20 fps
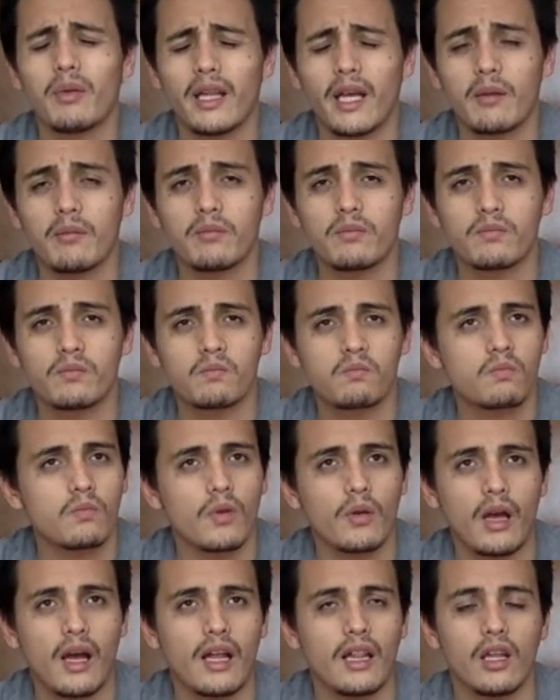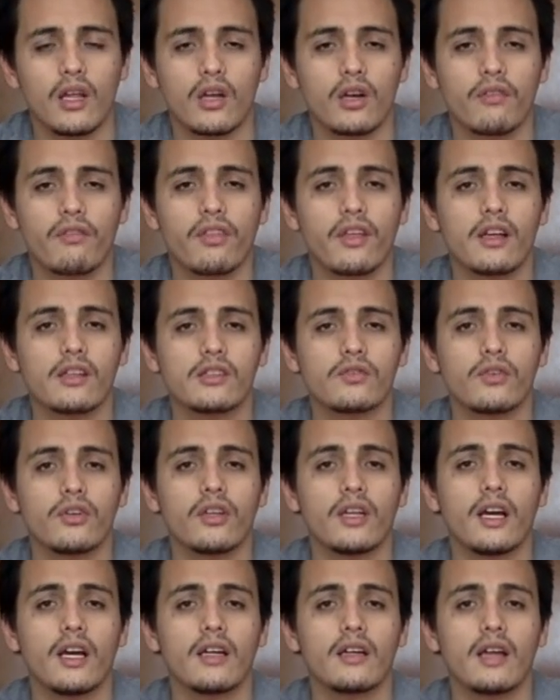blame a lot of things for
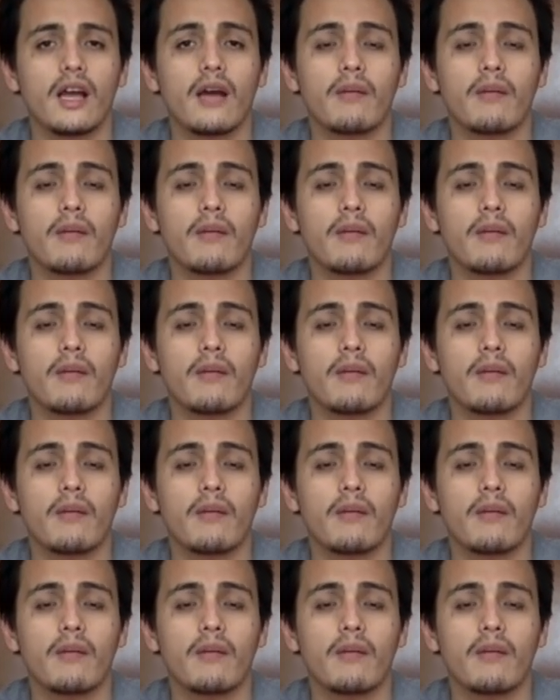that.